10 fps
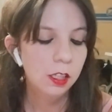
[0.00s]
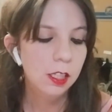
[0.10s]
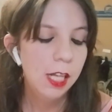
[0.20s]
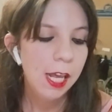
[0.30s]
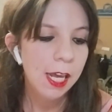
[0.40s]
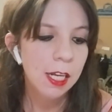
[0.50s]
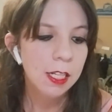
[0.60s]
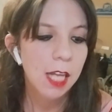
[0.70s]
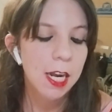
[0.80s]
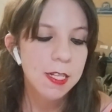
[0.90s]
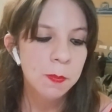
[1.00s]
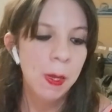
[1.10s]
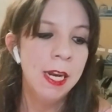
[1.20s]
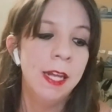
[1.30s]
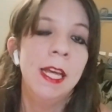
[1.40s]
And that is my
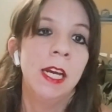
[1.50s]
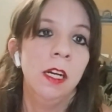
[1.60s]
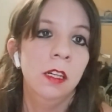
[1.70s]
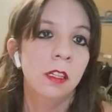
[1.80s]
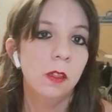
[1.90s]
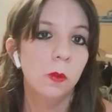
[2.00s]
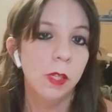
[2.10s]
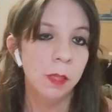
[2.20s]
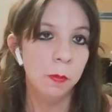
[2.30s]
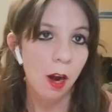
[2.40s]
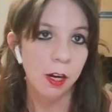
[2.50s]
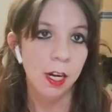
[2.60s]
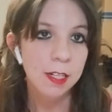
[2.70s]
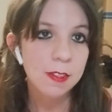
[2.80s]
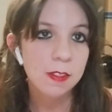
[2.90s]
knitting work in
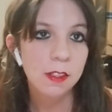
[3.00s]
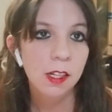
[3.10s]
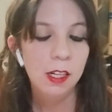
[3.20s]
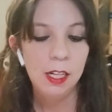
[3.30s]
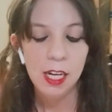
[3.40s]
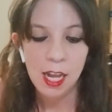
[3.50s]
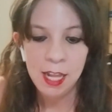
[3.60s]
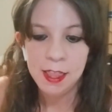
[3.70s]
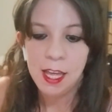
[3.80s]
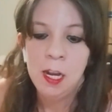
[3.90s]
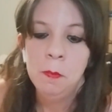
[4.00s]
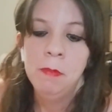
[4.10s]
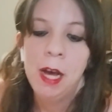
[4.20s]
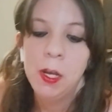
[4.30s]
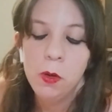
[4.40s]
progress. And then
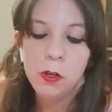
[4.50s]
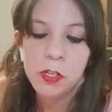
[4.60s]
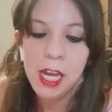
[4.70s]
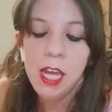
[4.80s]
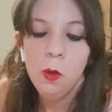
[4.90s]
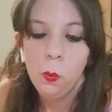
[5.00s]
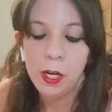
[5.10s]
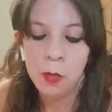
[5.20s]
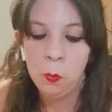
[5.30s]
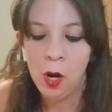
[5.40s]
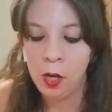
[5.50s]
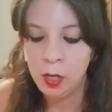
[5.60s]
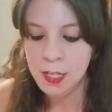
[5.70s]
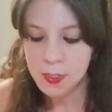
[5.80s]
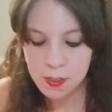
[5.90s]
my crochet work in
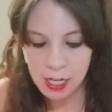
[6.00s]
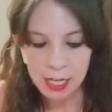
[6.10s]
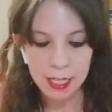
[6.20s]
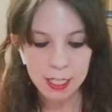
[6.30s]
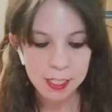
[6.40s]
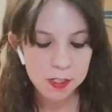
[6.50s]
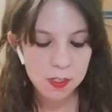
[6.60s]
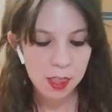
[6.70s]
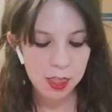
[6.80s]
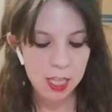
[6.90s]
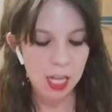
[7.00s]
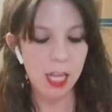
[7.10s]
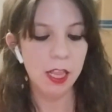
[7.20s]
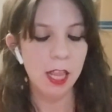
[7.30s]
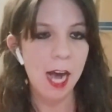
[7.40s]
progress is the
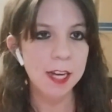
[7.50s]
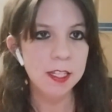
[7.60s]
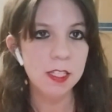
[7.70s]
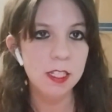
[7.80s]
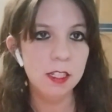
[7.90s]
last